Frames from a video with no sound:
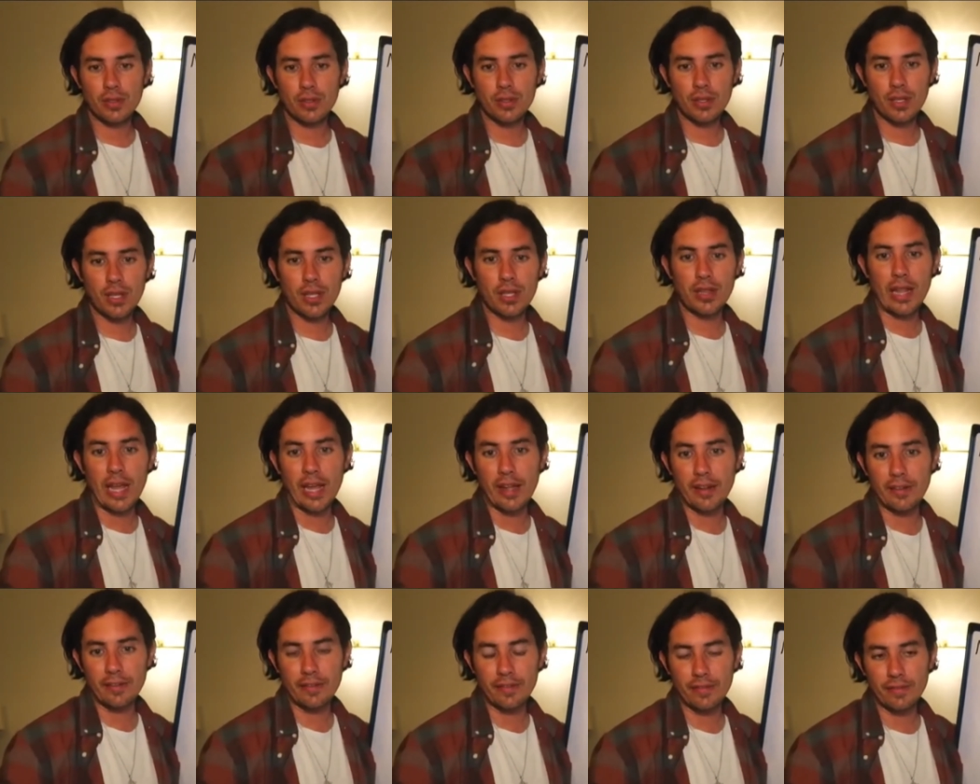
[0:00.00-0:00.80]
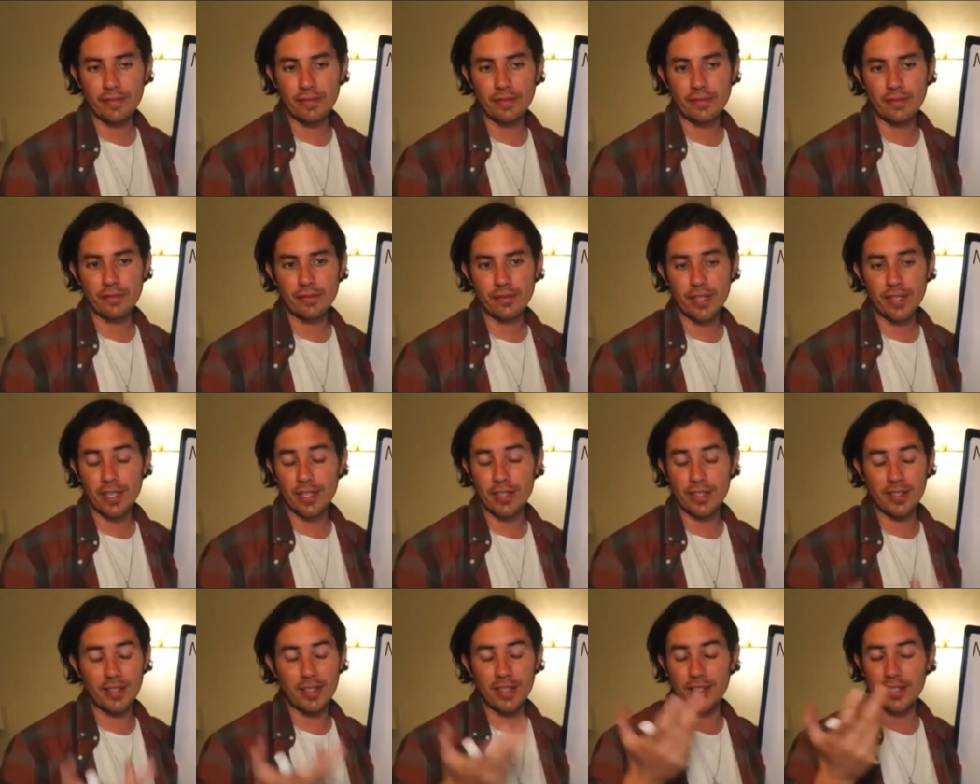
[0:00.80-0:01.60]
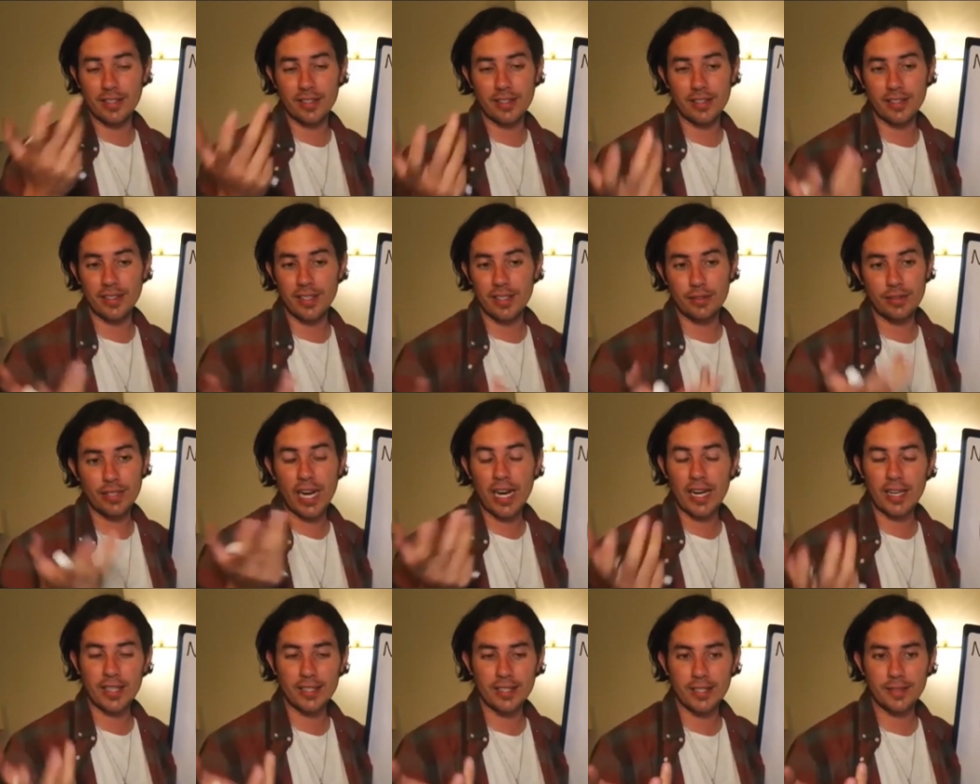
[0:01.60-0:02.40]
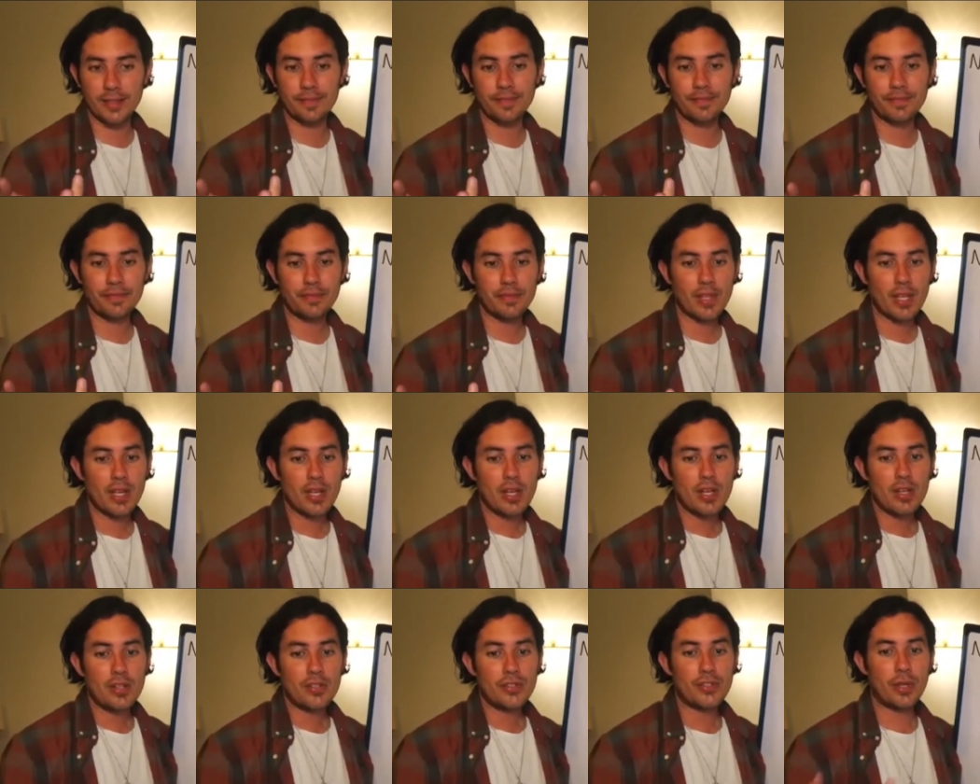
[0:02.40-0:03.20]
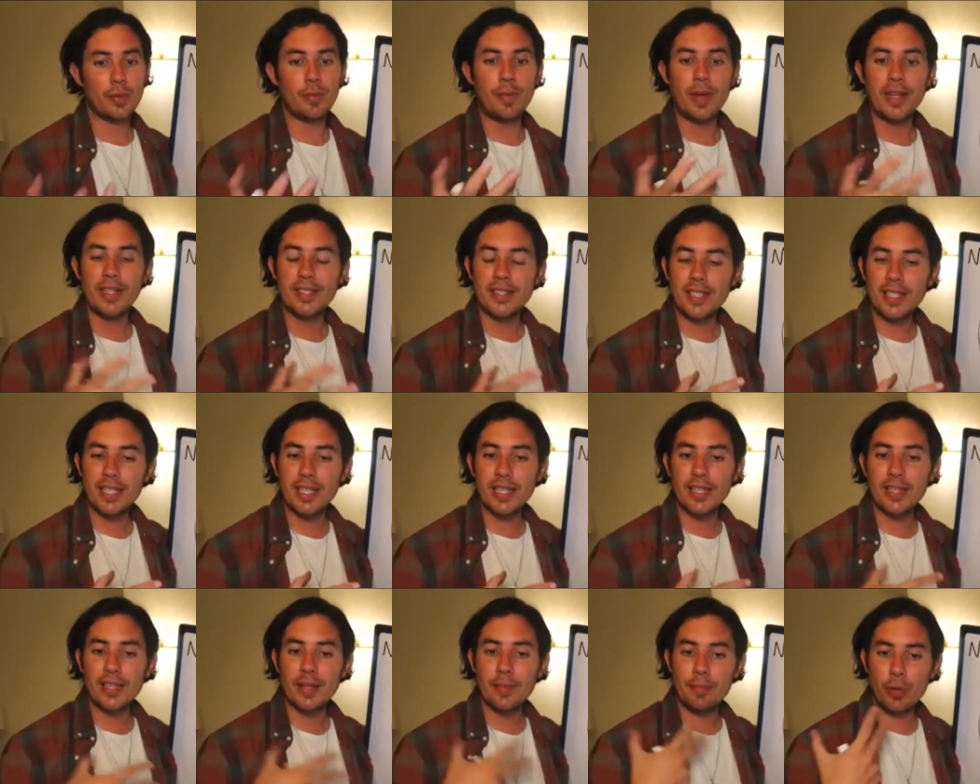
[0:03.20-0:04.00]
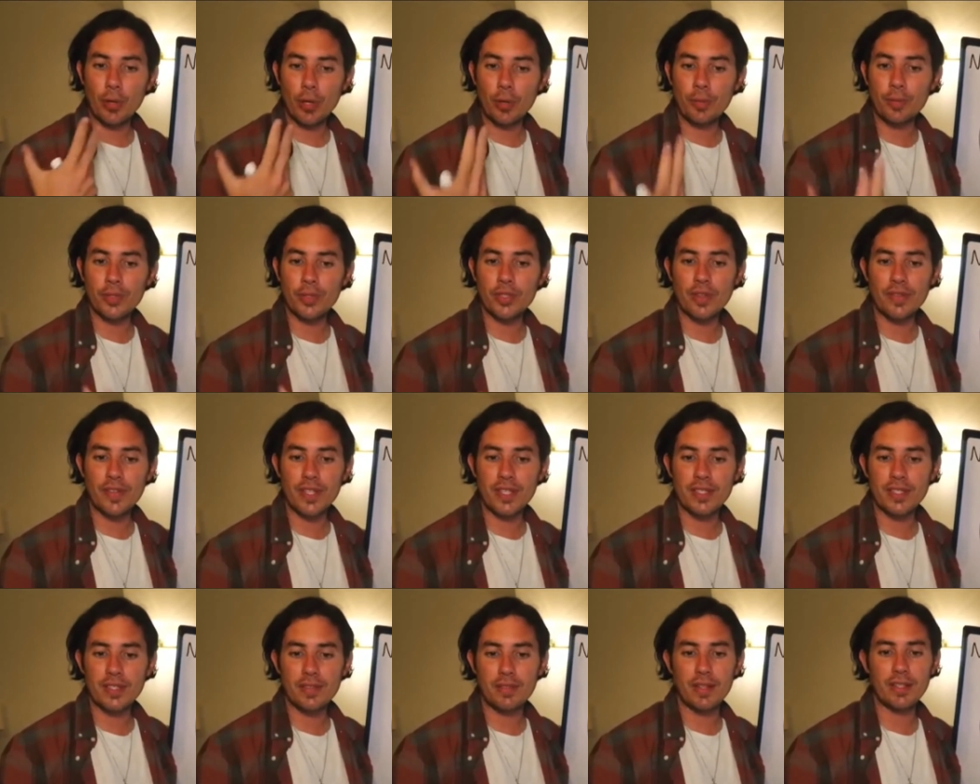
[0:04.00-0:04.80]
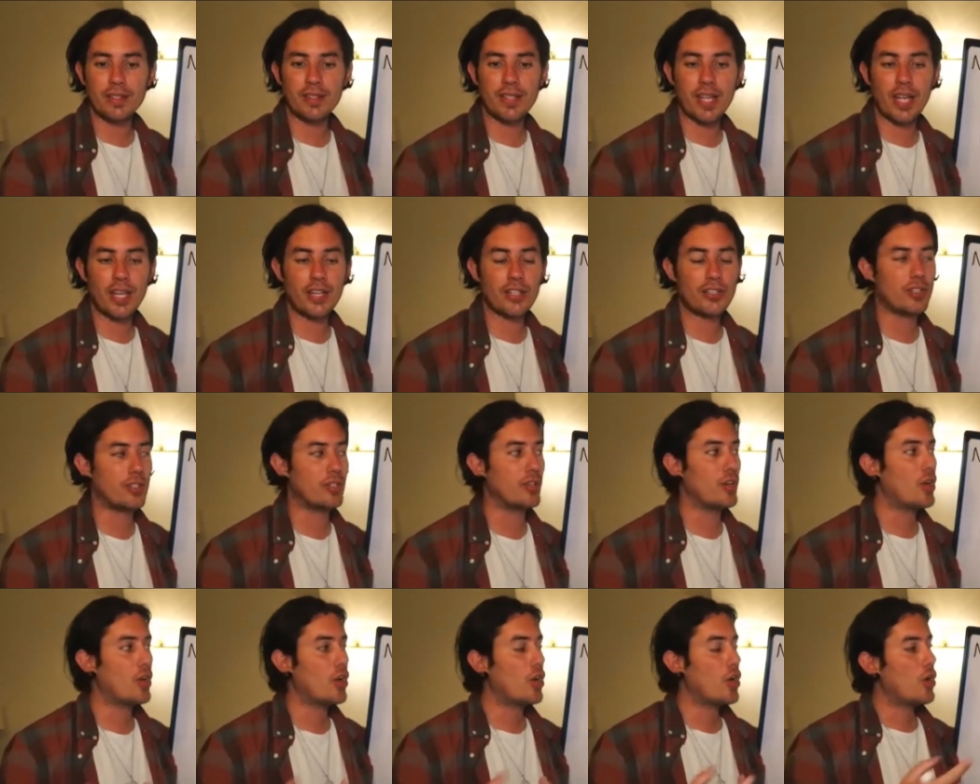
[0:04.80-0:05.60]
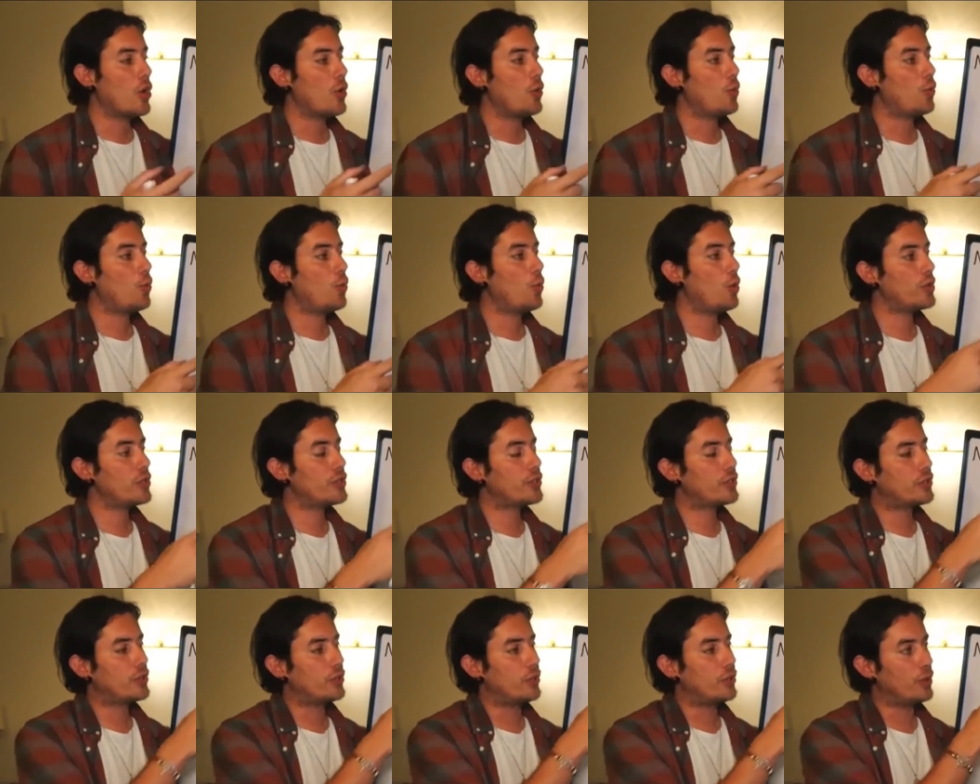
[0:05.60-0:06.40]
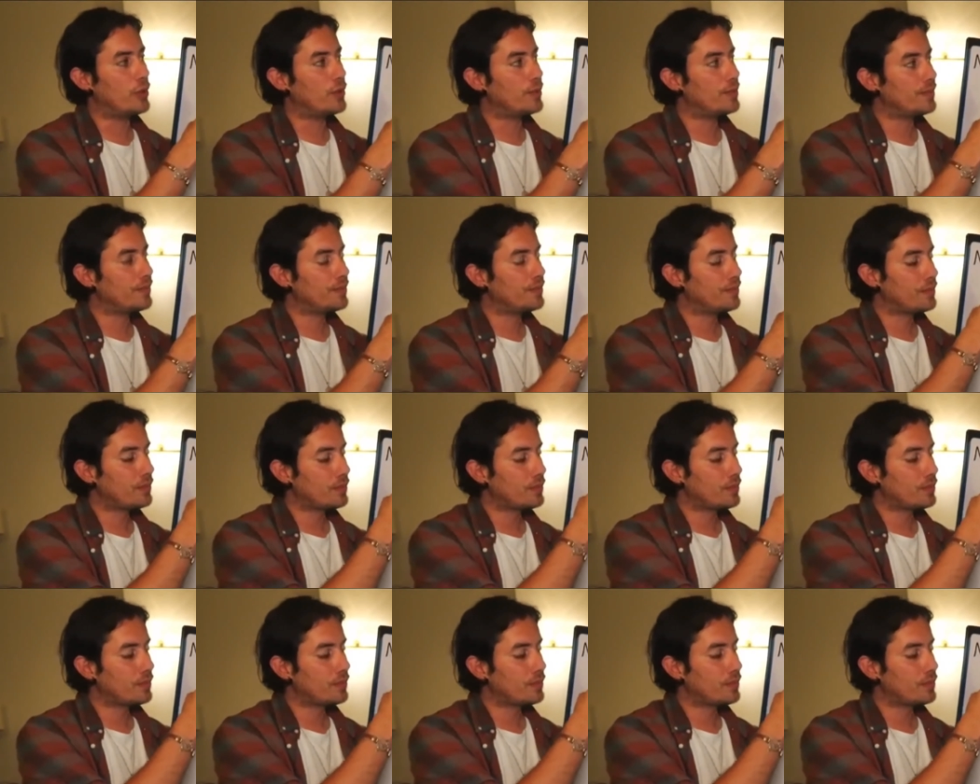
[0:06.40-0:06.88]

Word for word: in life in in the reality so basically the purpose of this civilization was to